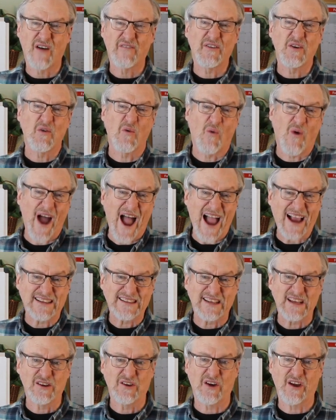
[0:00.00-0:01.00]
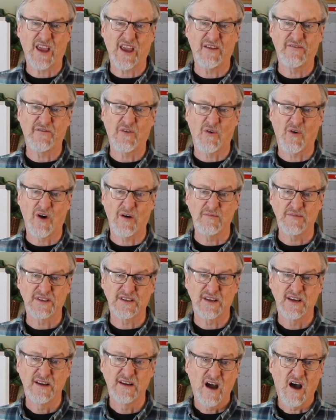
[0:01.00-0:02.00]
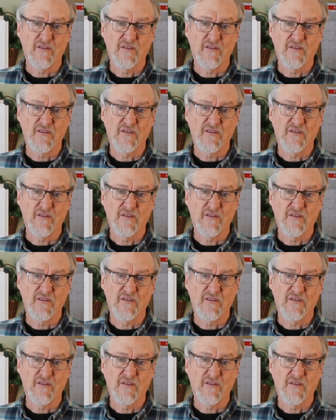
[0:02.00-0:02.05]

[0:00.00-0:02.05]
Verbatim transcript: often waxy looking forms